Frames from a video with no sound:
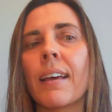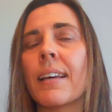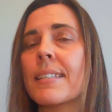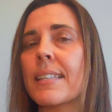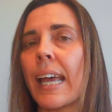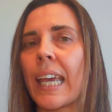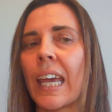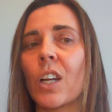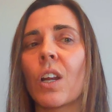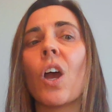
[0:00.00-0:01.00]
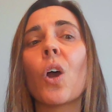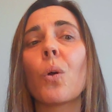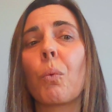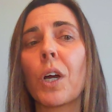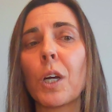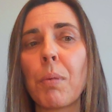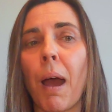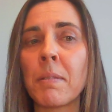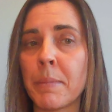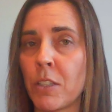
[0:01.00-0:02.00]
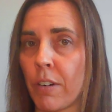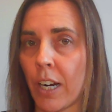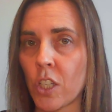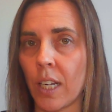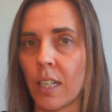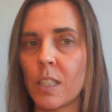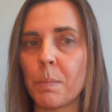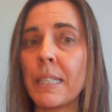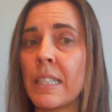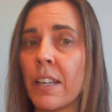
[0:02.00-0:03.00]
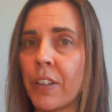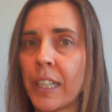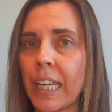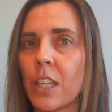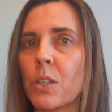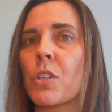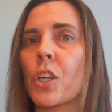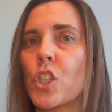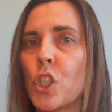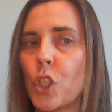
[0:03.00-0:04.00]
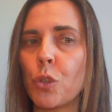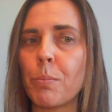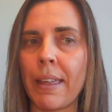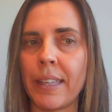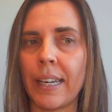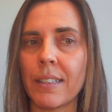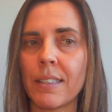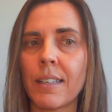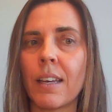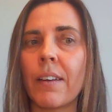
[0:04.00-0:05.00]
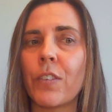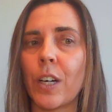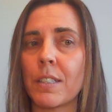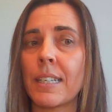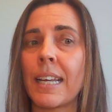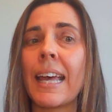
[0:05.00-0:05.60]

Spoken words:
Second, word problem instruction, specifically using two methods. First,